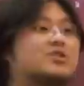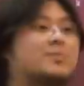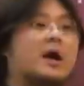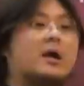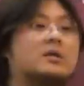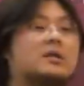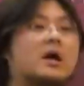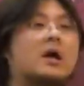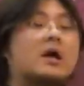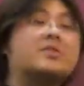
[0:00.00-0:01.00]

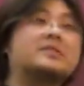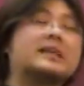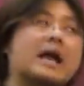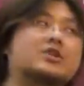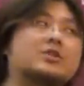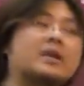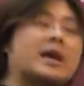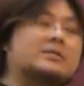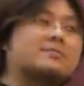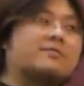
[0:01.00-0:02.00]
subhanAllah, this actually
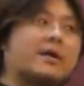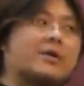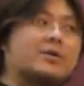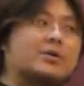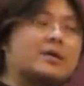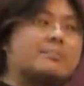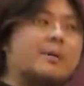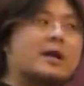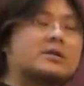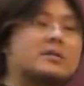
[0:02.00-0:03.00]
has a very good
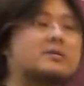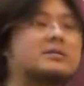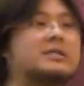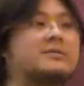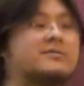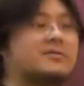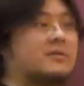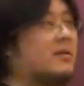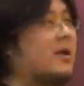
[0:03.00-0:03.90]
impact on this thief.